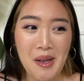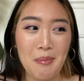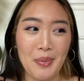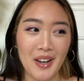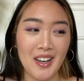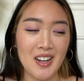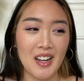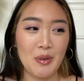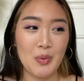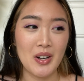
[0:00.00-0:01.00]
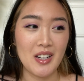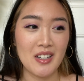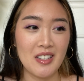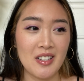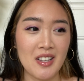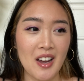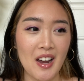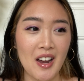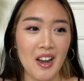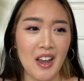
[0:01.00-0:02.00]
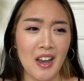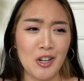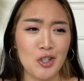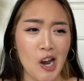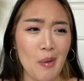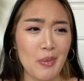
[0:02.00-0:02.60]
but it was a shop